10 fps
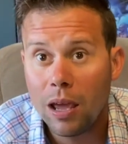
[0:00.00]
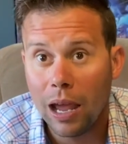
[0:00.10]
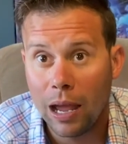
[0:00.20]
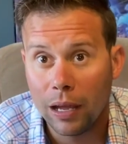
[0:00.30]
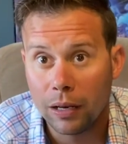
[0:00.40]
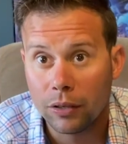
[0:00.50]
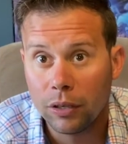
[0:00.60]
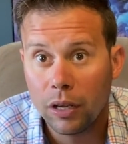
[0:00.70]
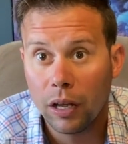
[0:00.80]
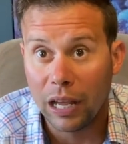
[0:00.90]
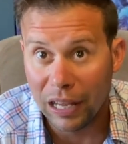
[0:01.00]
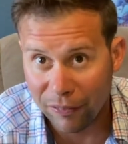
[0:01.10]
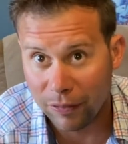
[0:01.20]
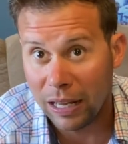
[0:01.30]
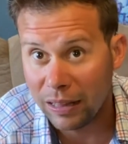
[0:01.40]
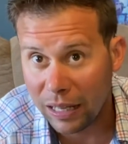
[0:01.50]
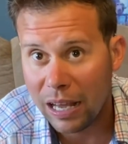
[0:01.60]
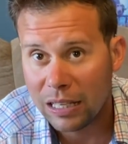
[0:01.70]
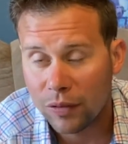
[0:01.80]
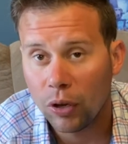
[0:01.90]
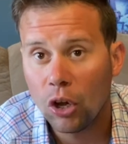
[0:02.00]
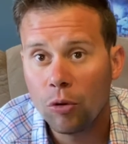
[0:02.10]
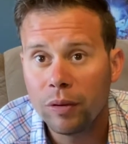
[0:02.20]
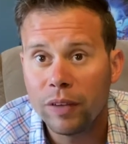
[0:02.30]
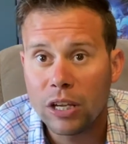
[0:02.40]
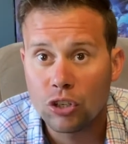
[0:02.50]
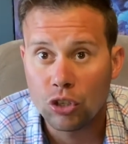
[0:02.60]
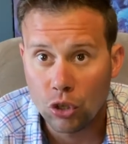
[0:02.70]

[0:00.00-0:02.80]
and if in the case of a home invasion,